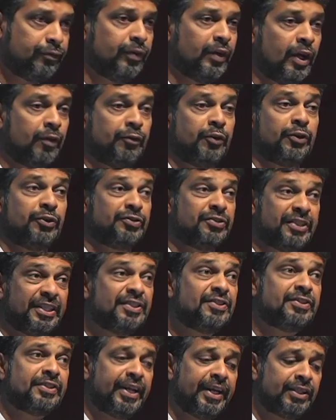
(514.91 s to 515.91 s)
If you're a
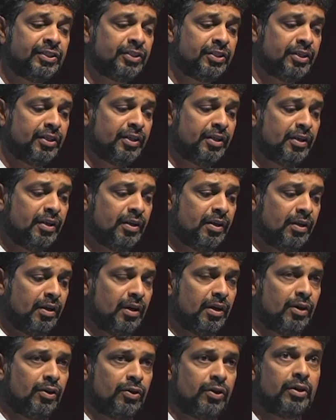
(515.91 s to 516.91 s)
seed stage
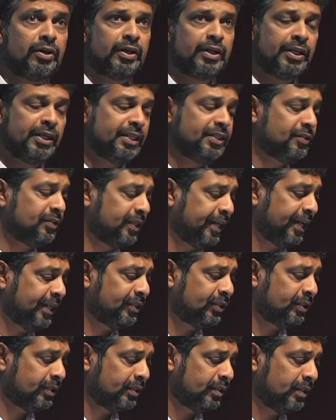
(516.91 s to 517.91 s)
or early
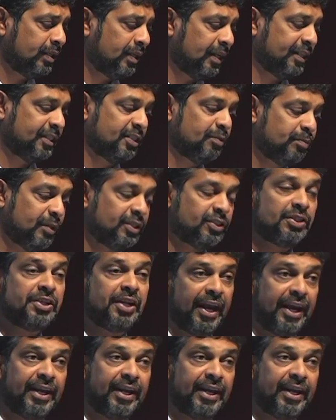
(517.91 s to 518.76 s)
stage, like Jim mentioned,